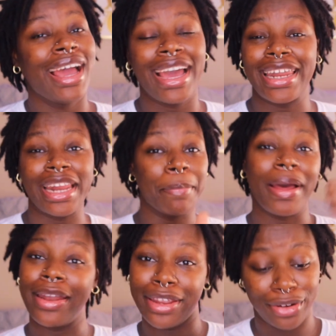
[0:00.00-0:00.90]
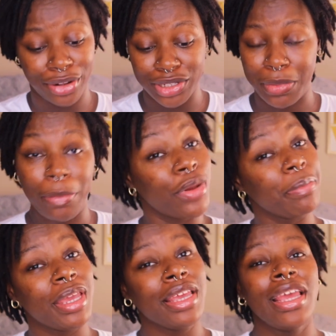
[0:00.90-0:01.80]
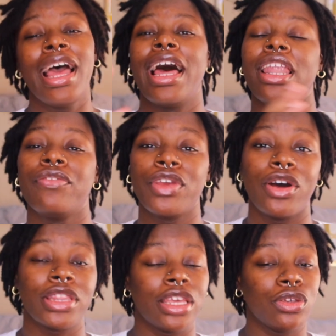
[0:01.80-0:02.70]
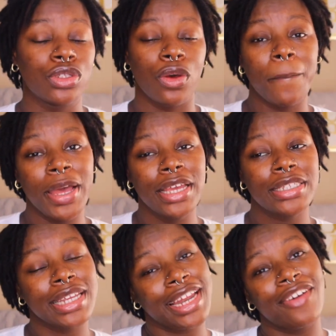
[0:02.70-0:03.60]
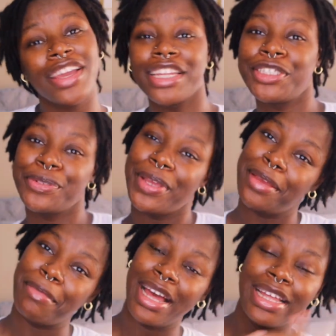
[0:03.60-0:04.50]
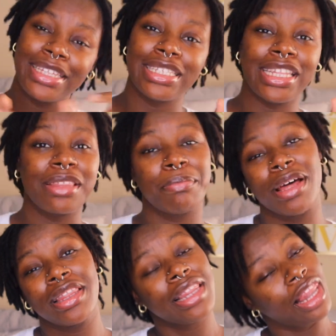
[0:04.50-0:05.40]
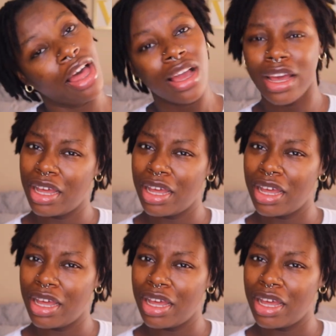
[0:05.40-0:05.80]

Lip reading: I gotta get up out of here to go to my appointment. I love y'all. Thank you so much. And I'll catch you in my 10th month vlog.